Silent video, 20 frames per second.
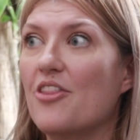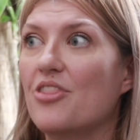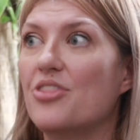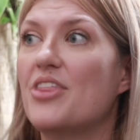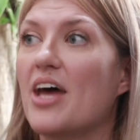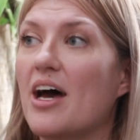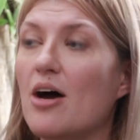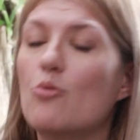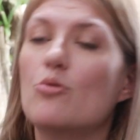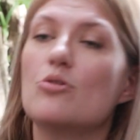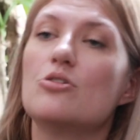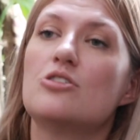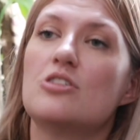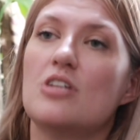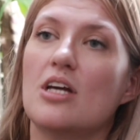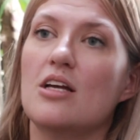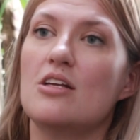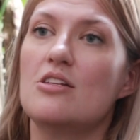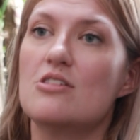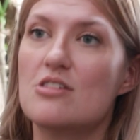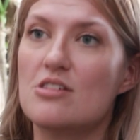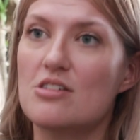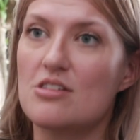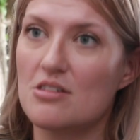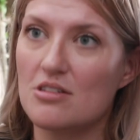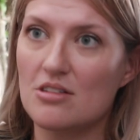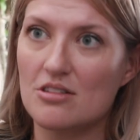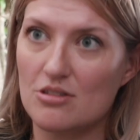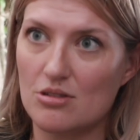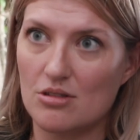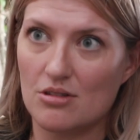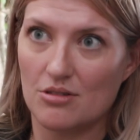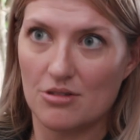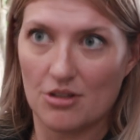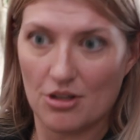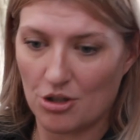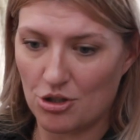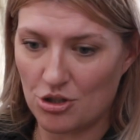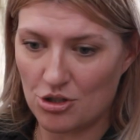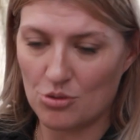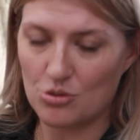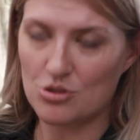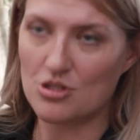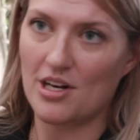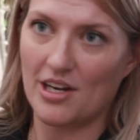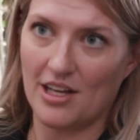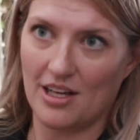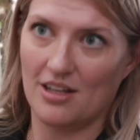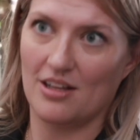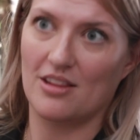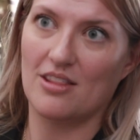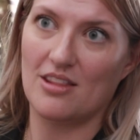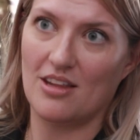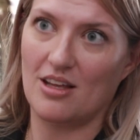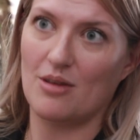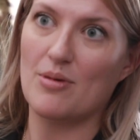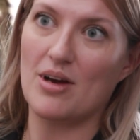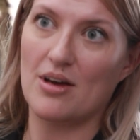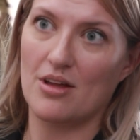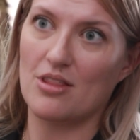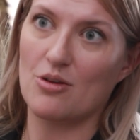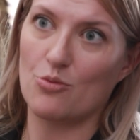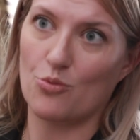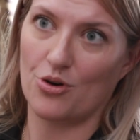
That would change hugely the amount,